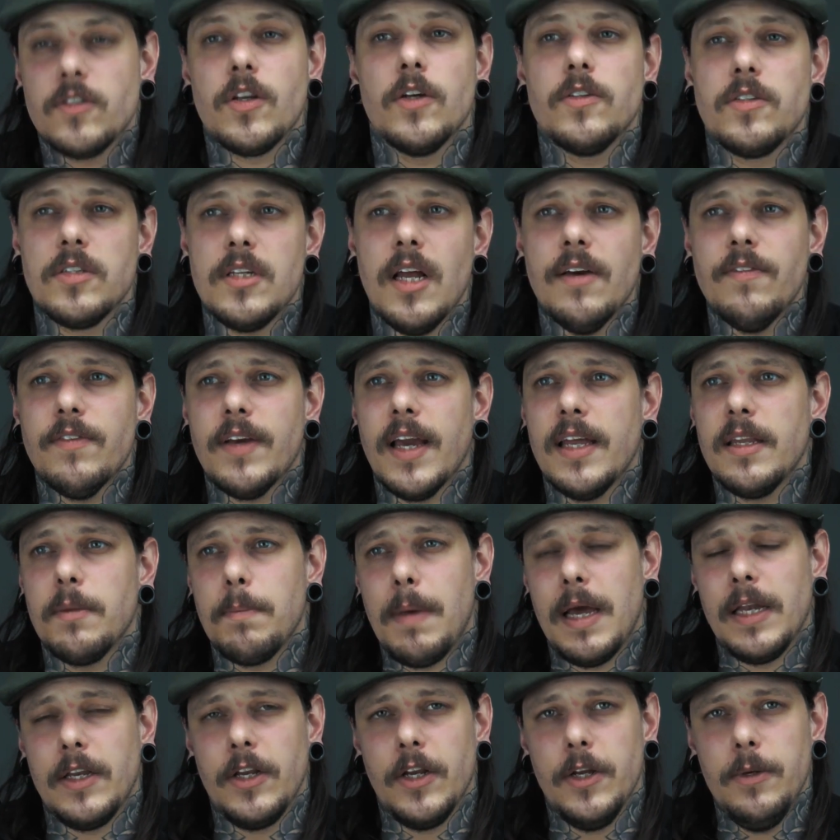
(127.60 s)
So to navigate the
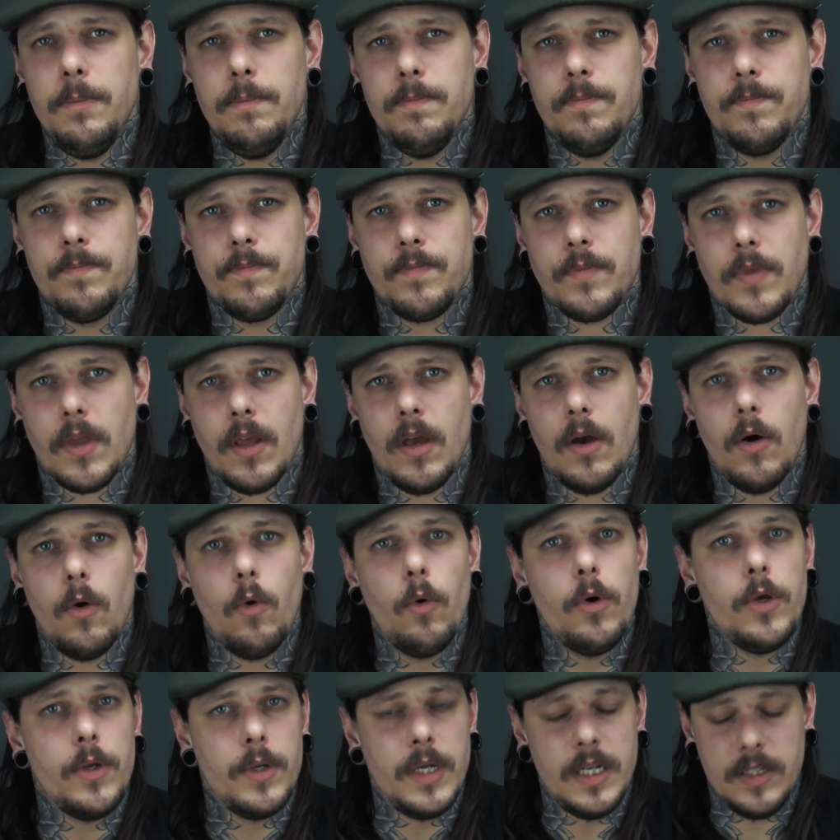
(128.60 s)
menu,
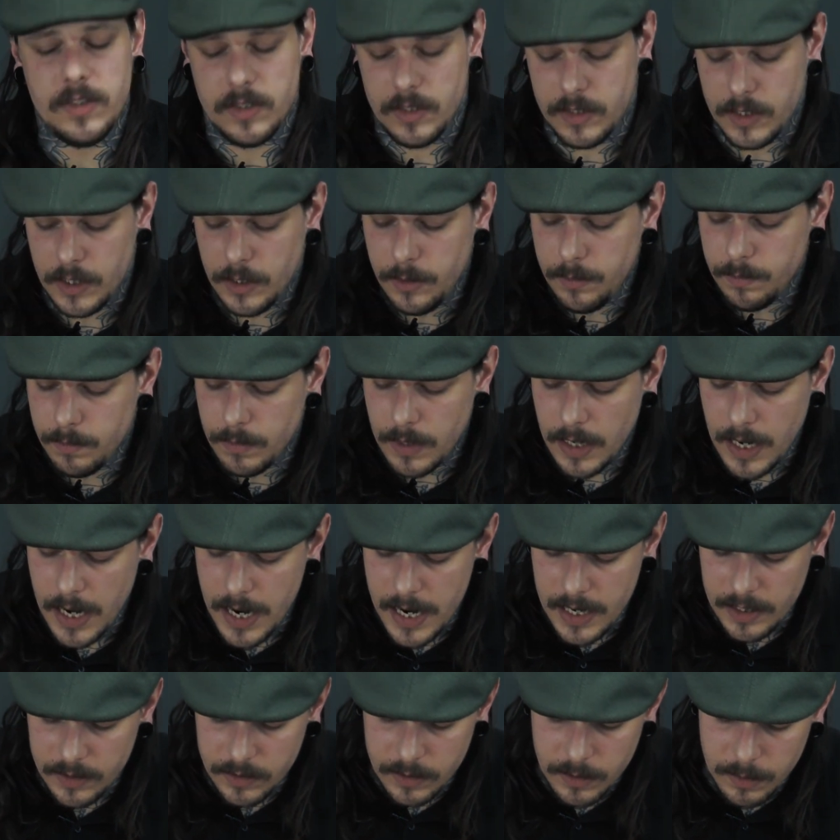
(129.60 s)
all you need to do
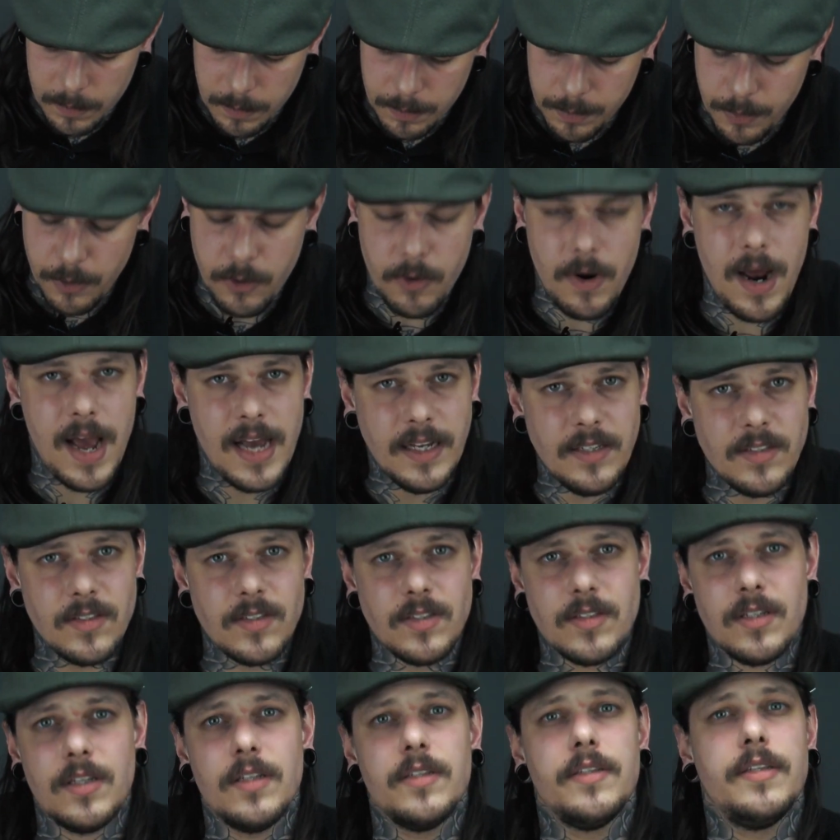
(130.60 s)
is
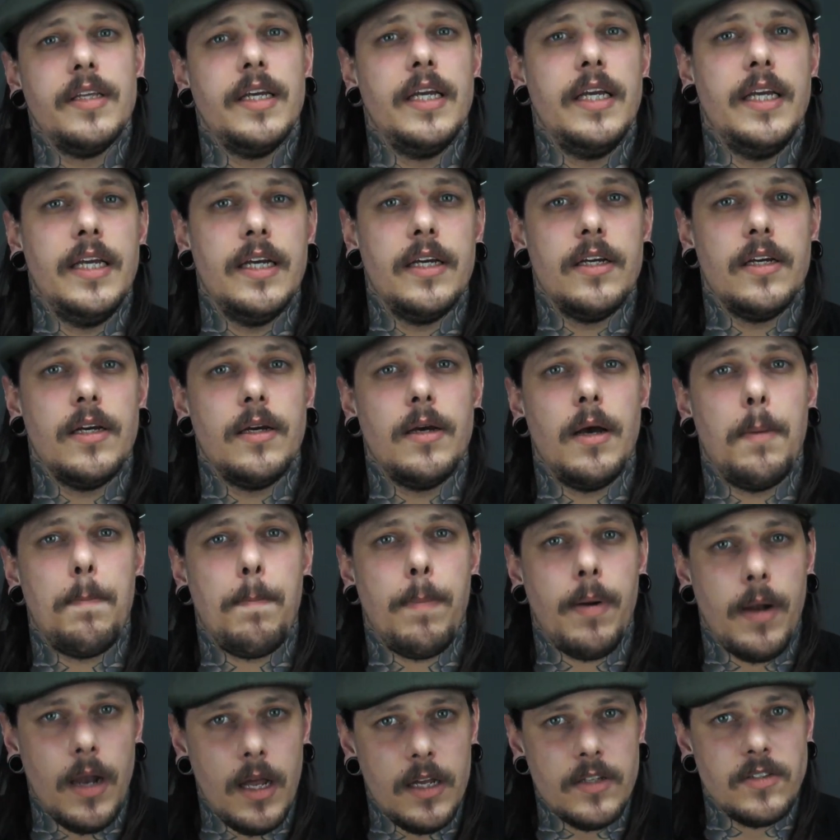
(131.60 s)
press the
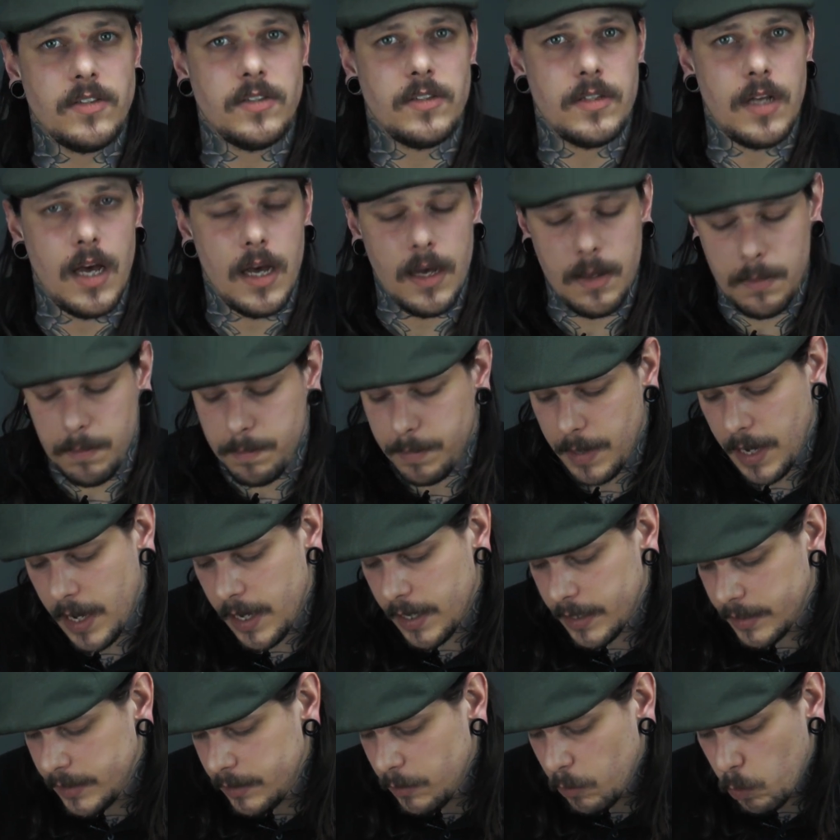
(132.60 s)
plus
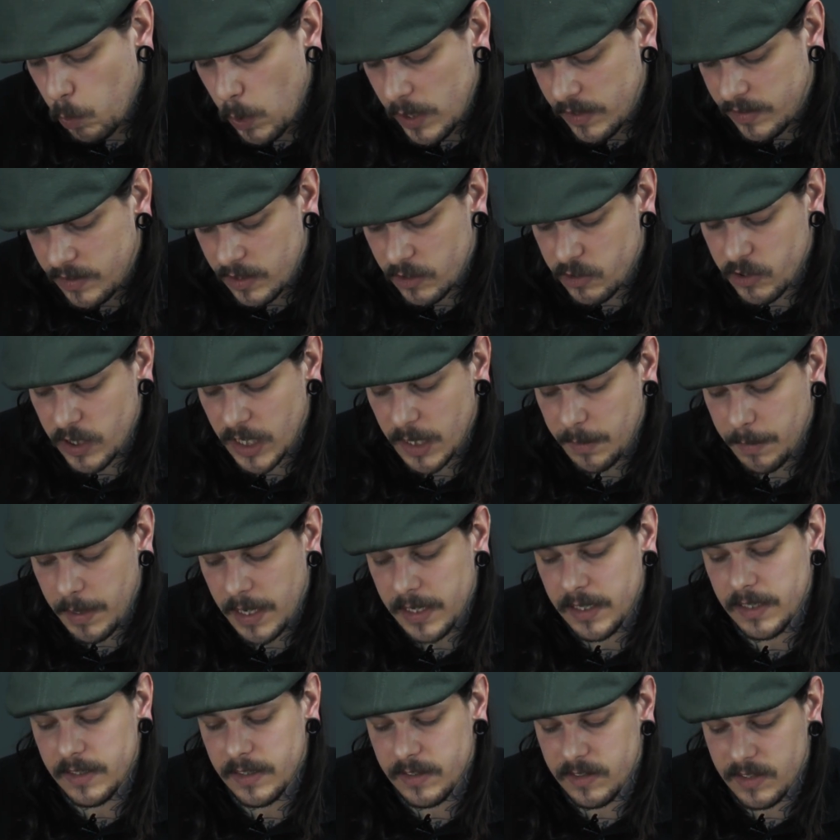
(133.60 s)
button with the trigger
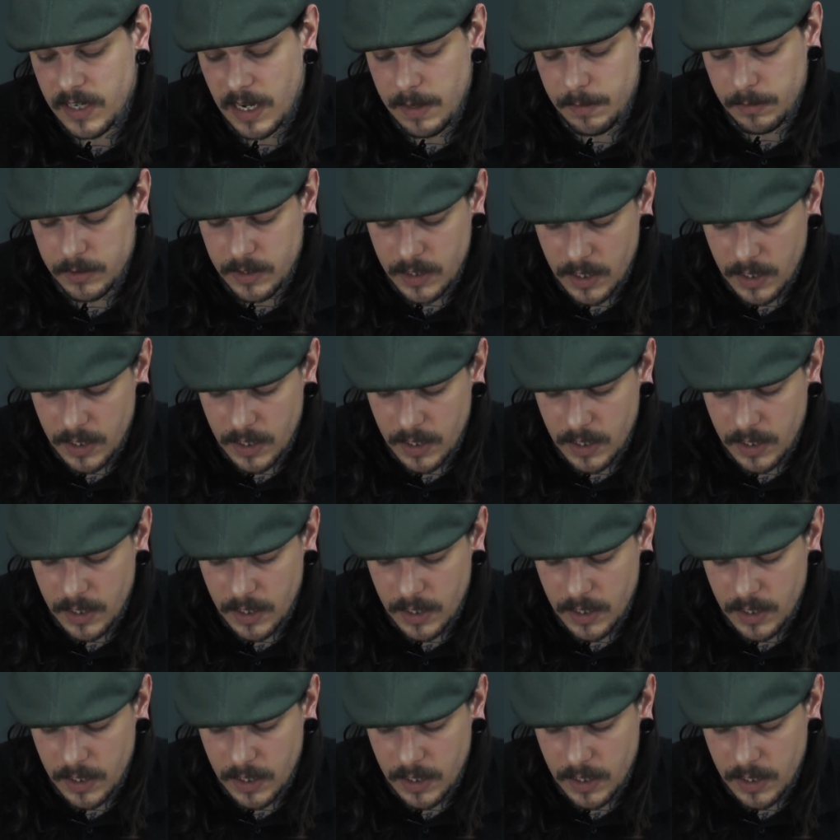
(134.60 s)
button at the same